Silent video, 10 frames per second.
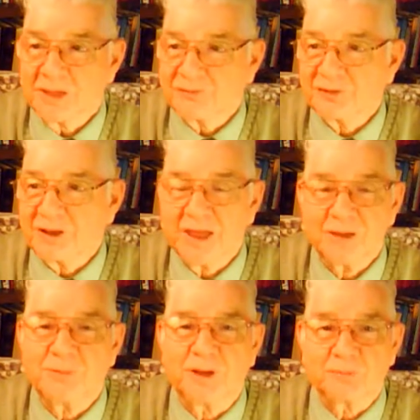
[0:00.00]
If it
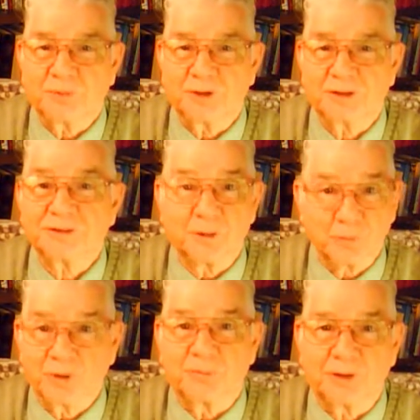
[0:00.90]
had been predicted,
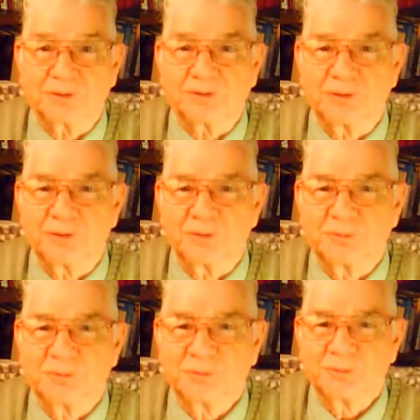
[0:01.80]
it would have been true.